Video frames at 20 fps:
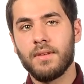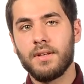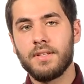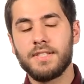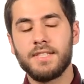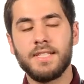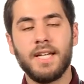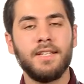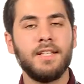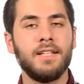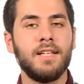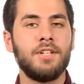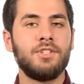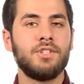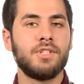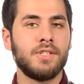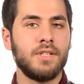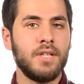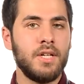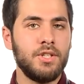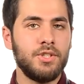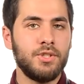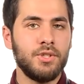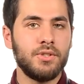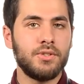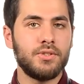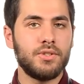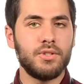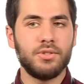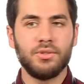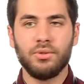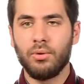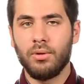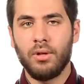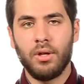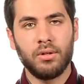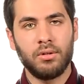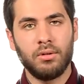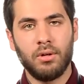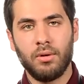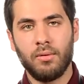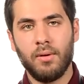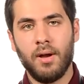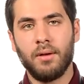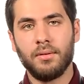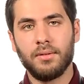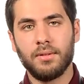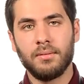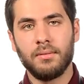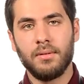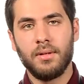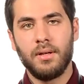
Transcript: said legislations is no longer around.